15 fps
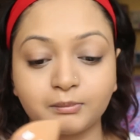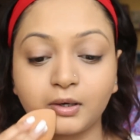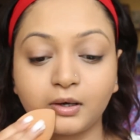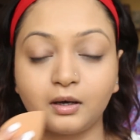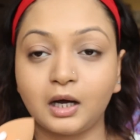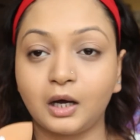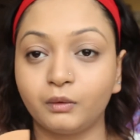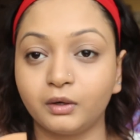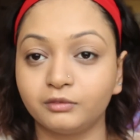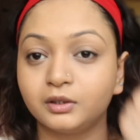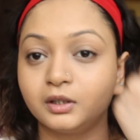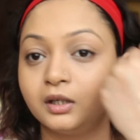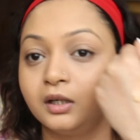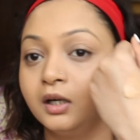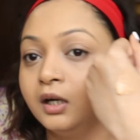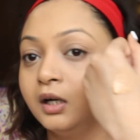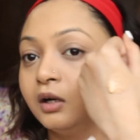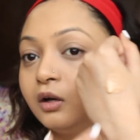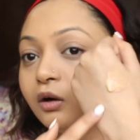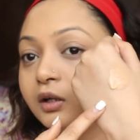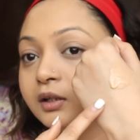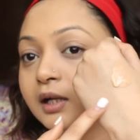However,
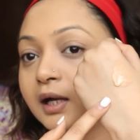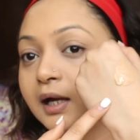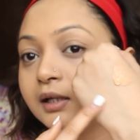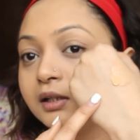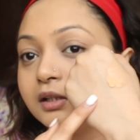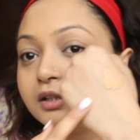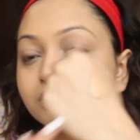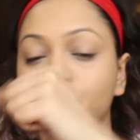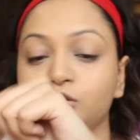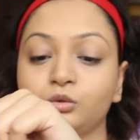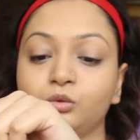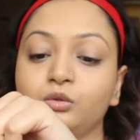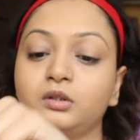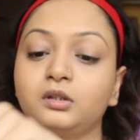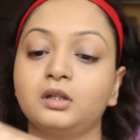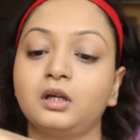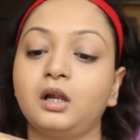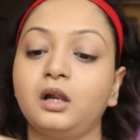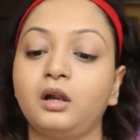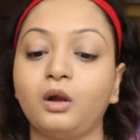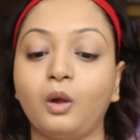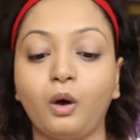on hand it shows a
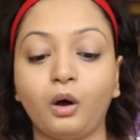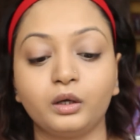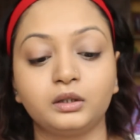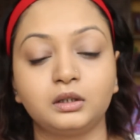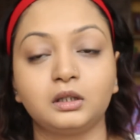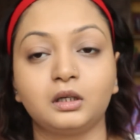lot